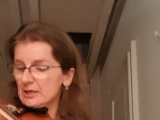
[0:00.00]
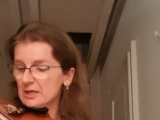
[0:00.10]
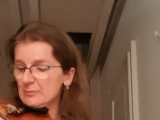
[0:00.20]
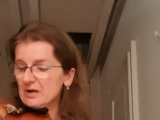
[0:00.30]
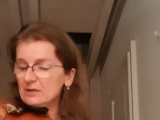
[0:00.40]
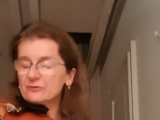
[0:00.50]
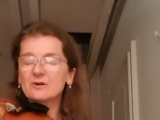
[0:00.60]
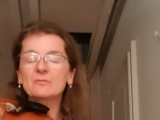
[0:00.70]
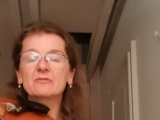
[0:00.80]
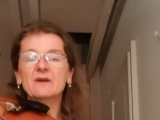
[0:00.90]
Apart
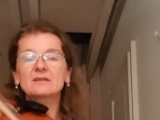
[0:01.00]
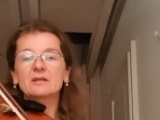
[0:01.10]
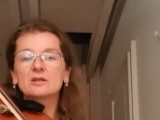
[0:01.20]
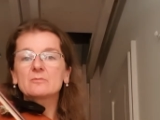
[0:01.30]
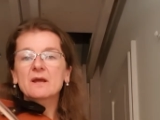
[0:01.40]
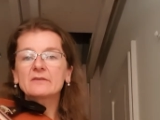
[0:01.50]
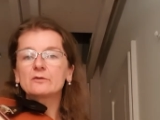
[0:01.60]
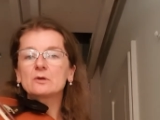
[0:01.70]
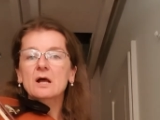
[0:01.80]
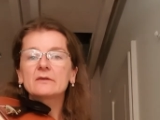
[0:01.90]
from the fact that it makes
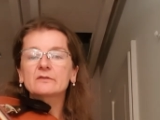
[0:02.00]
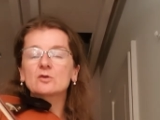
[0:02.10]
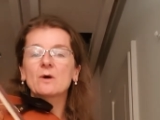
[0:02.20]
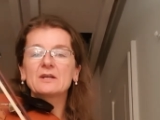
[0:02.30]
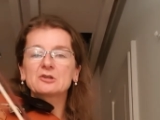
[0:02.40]
you last quite